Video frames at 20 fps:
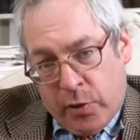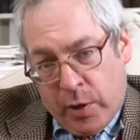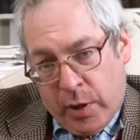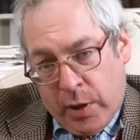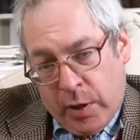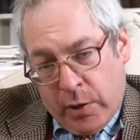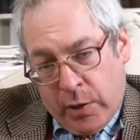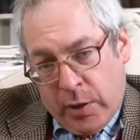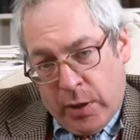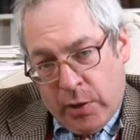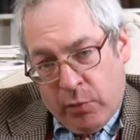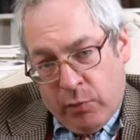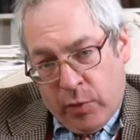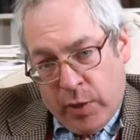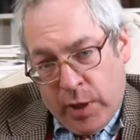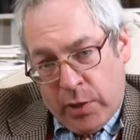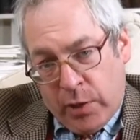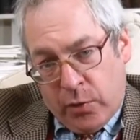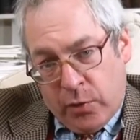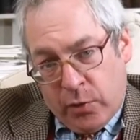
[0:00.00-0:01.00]
say that his
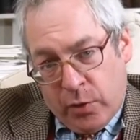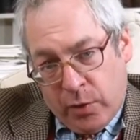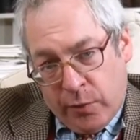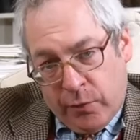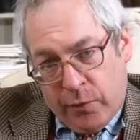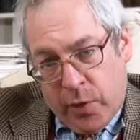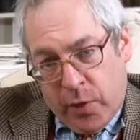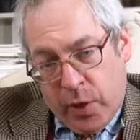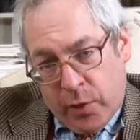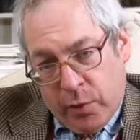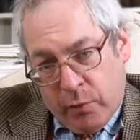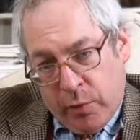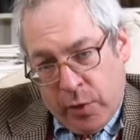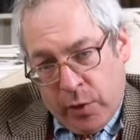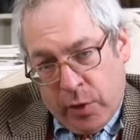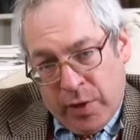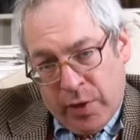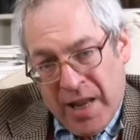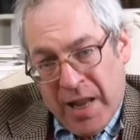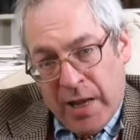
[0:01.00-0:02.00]
relation to the Father
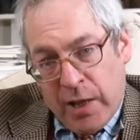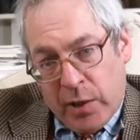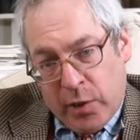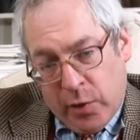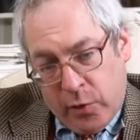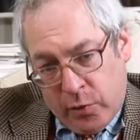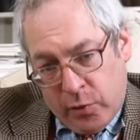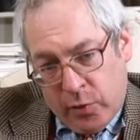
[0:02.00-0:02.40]
is analogous